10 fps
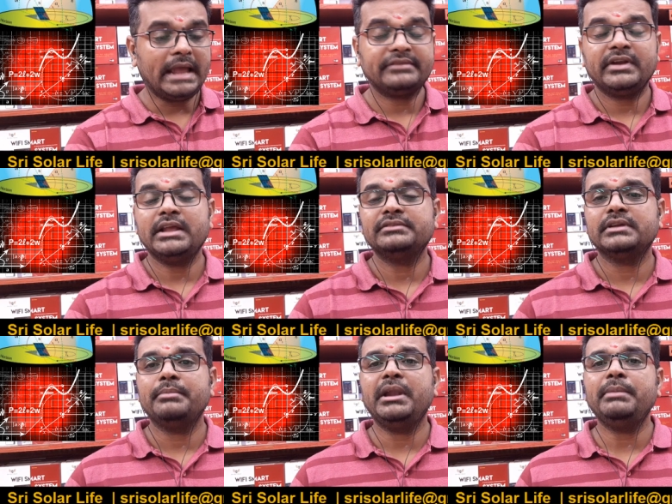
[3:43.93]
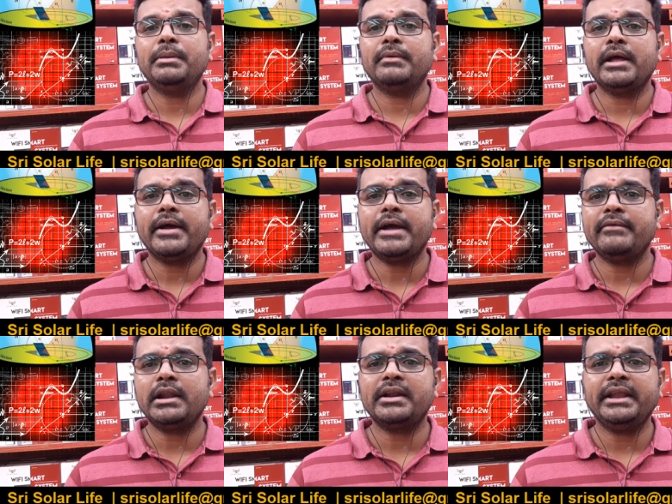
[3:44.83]
As well as many people
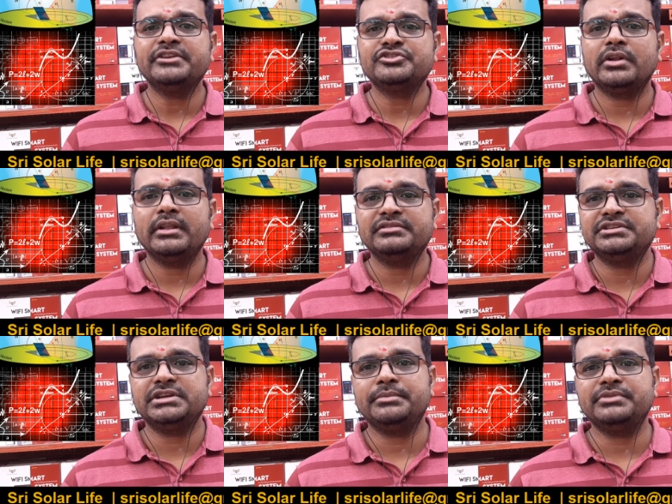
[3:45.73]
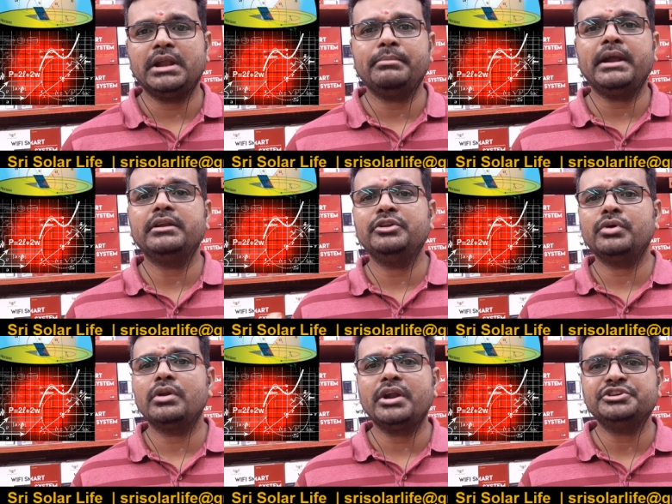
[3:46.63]
have already installed the systems, but
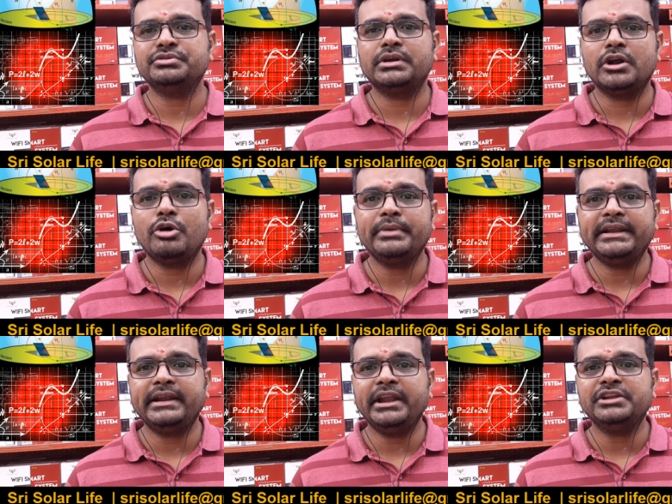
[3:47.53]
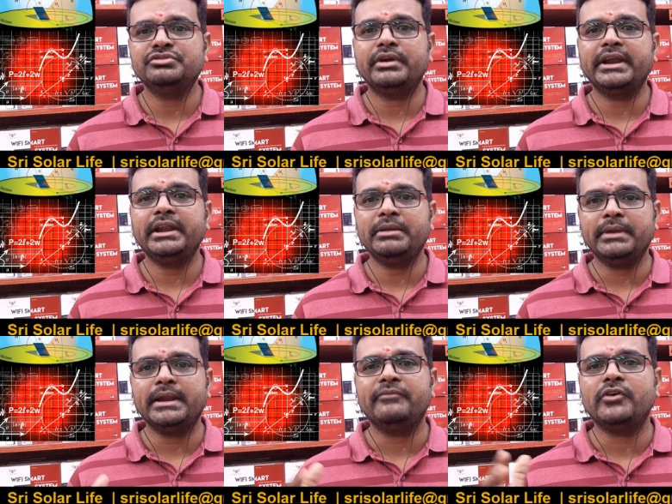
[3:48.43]
you are not sure how many readings you are
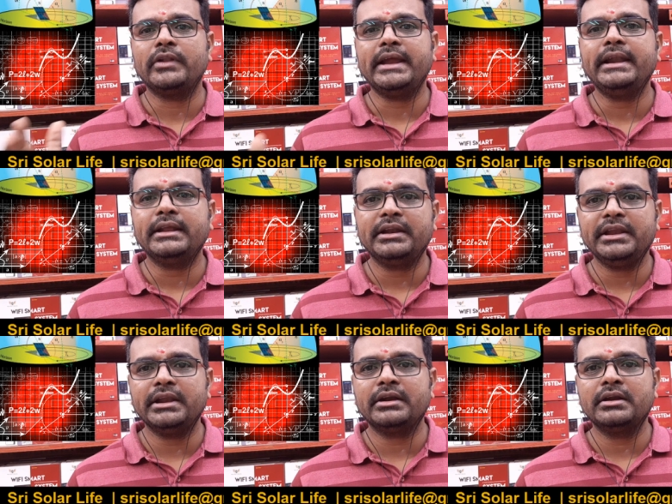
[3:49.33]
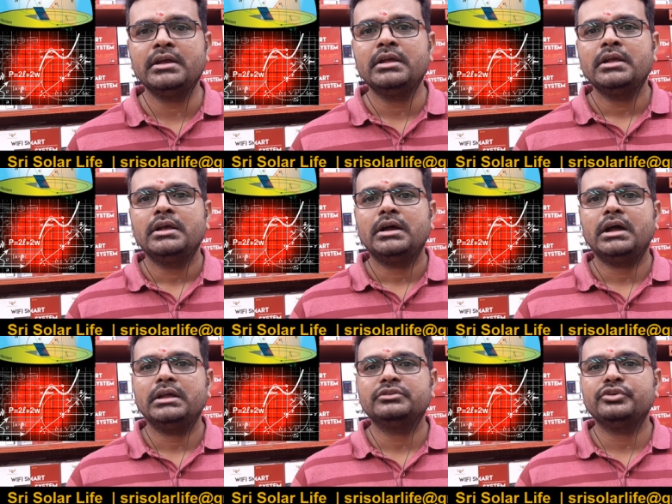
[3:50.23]
getting and for the entire year.
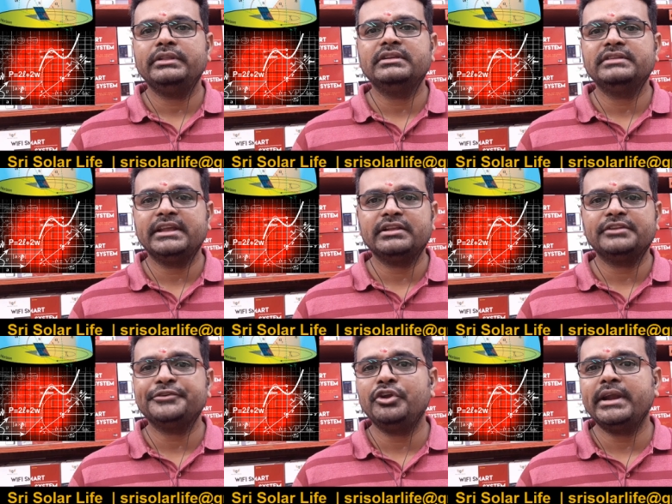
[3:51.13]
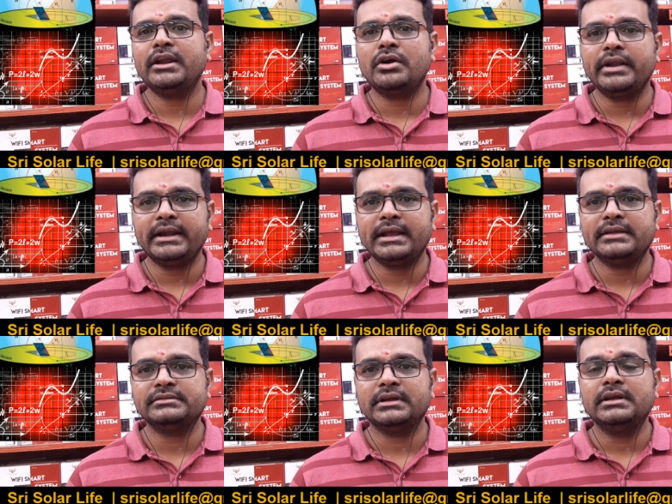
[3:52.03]
So in this case also you can contact
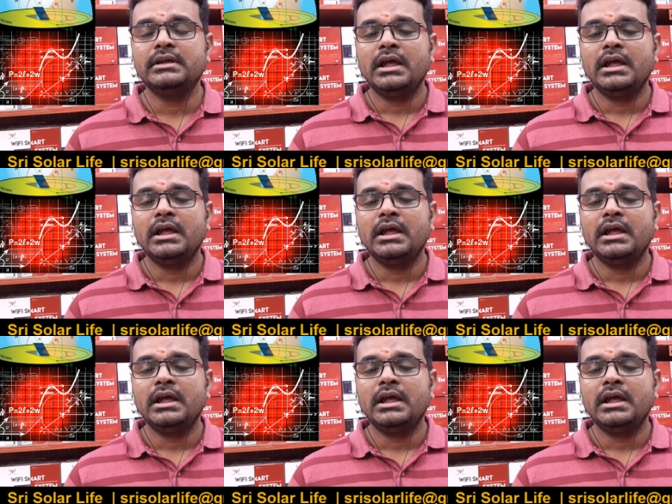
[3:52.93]
us.